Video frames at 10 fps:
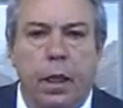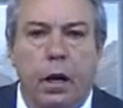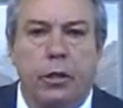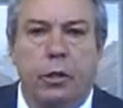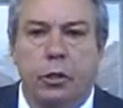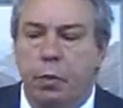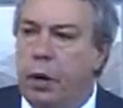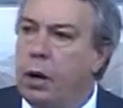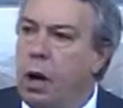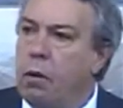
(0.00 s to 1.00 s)
until the
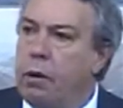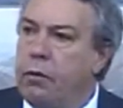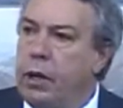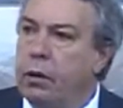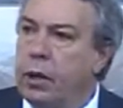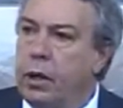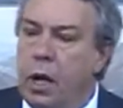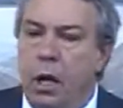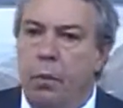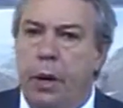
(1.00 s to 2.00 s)
Spirit of God revealed it.
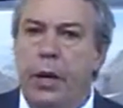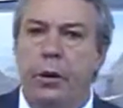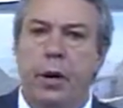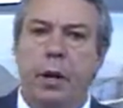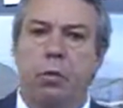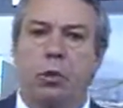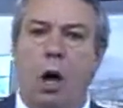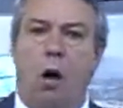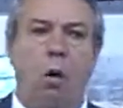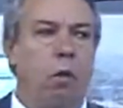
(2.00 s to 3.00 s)
Peter and them was
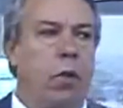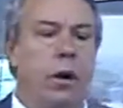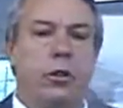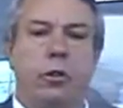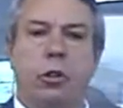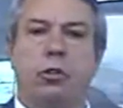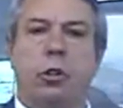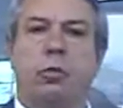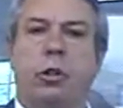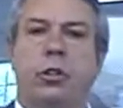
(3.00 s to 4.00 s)
all over there in
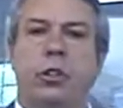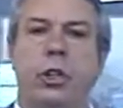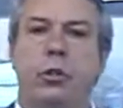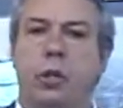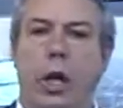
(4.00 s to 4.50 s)
Jerusalem with the Jews.